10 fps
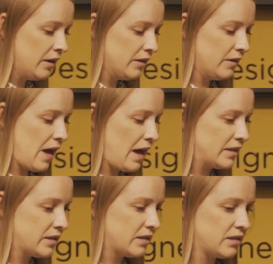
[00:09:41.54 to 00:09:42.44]

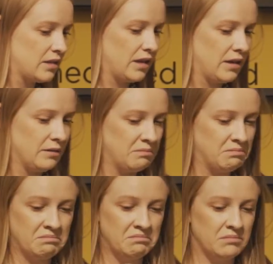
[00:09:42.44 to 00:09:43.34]
that's,
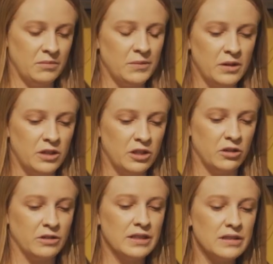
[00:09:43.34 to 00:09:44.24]

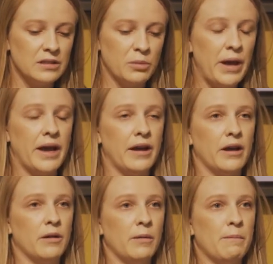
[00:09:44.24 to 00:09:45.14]
this is
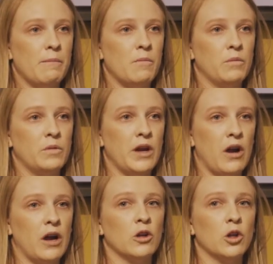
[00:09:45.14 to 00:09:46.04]
where there
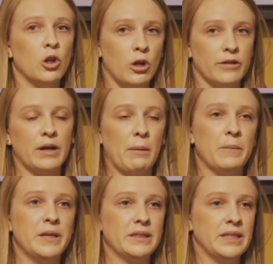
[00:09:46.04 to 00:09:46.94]
are a lot of
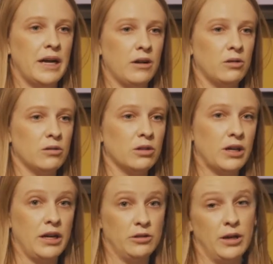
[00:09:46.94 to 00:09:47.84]
companies now
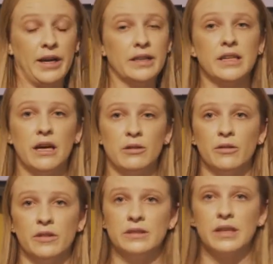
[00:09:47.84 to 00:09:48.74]
are cracking down on
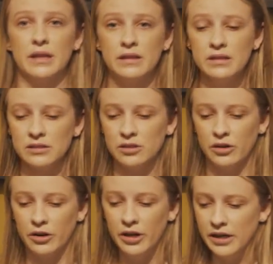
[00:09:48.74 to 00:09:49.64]
things like this.
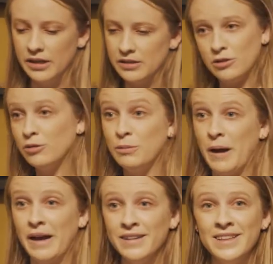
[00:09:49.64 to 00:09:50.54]
So it's not all
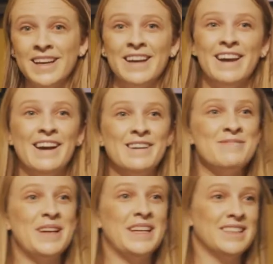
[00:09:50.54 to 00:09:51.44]
bad.
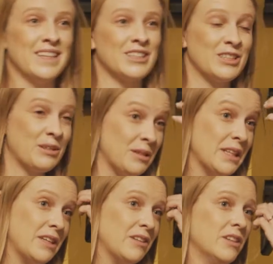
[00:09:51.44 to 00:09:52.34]
It is actually
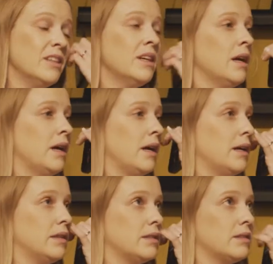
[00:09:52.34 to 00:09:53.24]
really good.
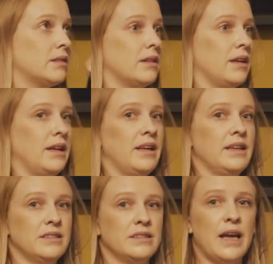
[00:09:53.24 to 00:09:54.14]
It
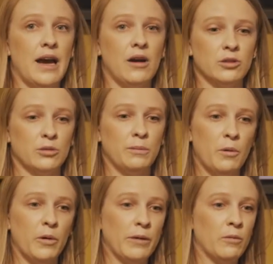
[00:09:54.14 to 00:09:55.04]
is now to a
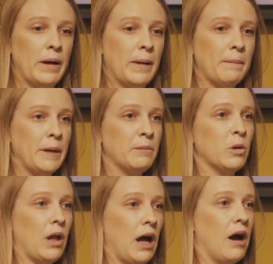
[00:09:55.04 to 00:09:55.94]
point where
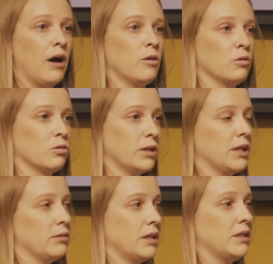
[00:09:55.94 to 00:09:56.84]
people are
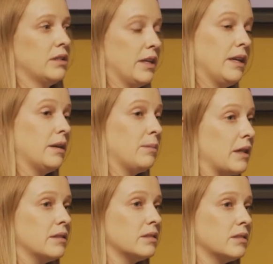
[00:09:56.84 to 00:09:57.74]
really, really thinking
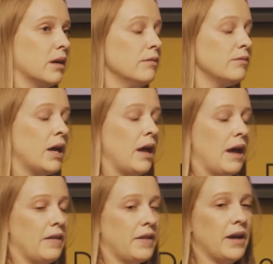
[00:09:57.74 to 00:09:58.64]
about this stuff,
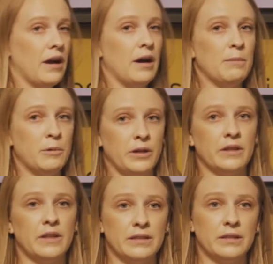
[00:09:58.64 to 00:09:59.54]
and they are putting
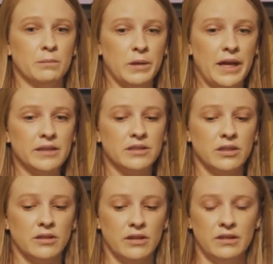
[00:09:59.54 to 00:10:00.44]
things in place
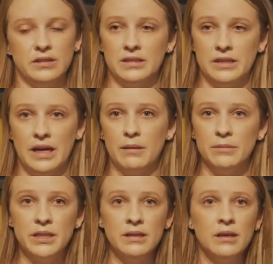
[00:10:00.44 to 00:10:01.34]
so that this isn't
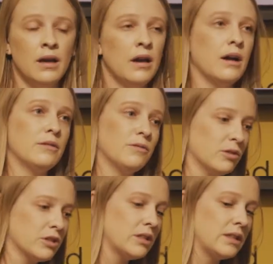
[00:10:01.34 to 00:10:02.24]
happening.
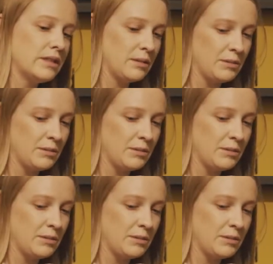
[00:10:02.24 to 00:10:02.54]
Unfortunately, some of